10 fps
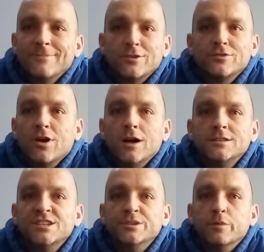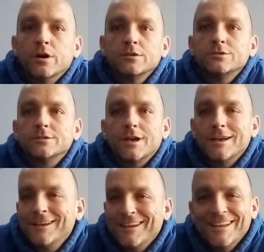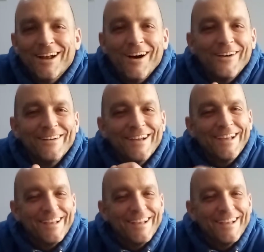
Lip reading: a Sky Digibox or something. You know what I